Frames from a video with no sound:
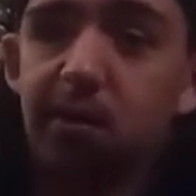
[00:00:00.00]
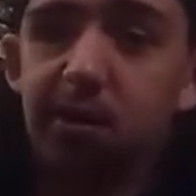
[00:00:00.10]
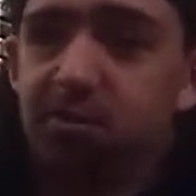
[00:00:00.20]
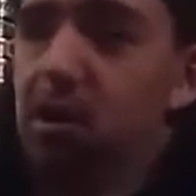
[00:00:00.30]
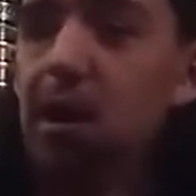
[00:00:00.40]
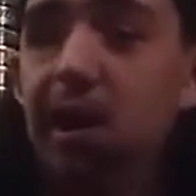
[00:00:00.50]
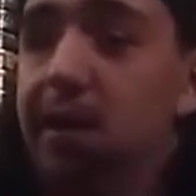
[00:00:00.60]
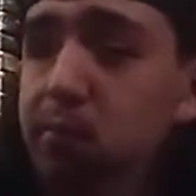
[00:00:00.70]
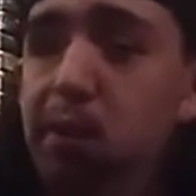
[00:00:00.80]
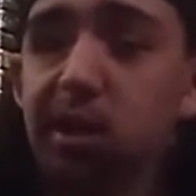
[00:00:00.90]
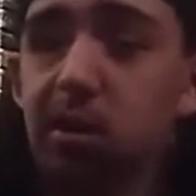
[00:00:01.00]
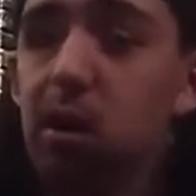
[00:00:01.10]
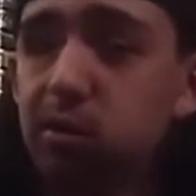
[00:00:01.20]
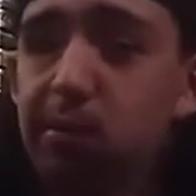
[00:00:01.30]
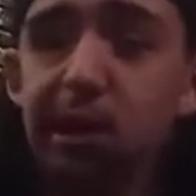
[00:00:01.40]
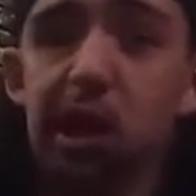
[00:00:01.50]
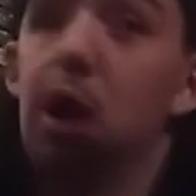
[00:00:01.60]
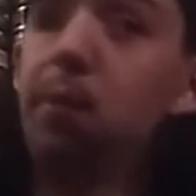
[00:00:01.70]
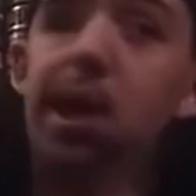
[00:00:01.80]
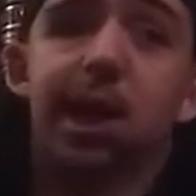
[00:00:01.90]
Because, you know, everybody talks about
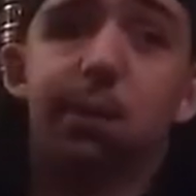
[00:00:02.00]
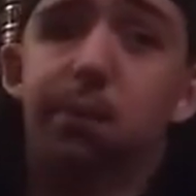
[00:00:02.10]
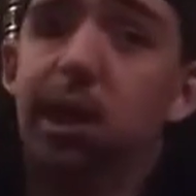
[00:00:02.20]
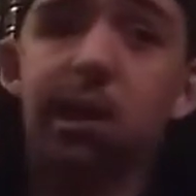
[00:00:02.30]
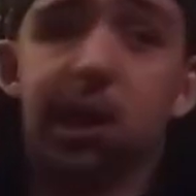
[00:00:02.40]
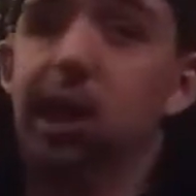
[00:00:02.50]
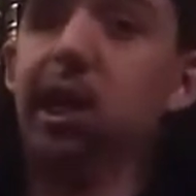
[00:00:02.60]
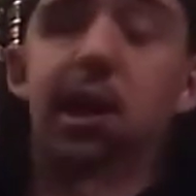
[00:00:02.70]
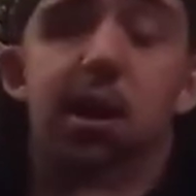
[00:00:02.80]
Copenhagen being the king.